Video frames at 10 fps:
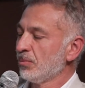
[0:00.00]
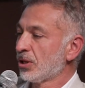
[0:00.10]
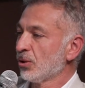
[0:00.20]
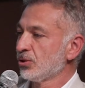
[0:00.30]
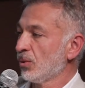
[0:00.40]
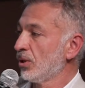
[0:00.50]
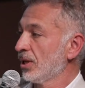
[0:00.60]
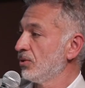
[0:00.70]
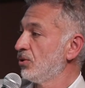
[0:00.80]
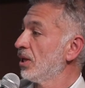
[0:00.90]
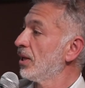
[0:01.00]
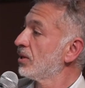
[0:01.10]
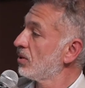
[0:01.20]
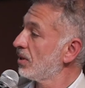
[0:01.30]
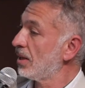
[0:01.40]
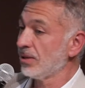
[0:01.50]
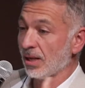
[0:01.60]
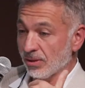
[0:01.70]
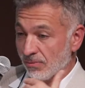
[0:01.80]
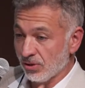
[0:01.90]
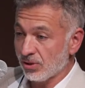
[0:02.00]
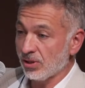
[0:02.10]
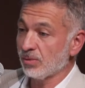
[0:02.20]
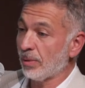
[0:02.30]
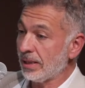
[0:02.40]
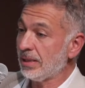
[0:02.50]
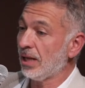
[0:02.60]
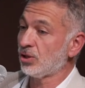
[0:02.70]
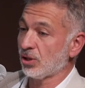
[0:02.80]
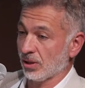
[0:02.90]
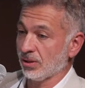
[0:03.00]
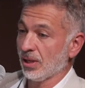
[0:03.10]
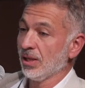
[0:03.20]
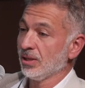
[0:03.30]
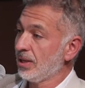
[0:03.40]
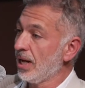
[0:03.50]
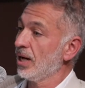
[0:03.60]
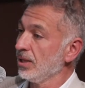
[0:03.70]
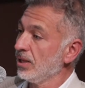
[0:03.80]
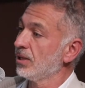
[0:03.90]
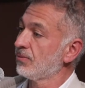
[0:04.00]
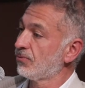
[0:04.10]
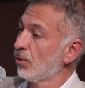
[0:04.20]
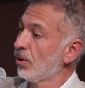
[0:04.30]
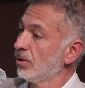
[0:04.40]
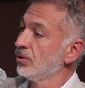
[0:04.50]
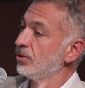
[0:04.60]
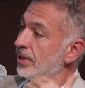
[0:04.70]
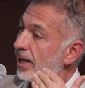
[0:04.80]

because they want to get reelected, and then the VCs by nature, they are in it for the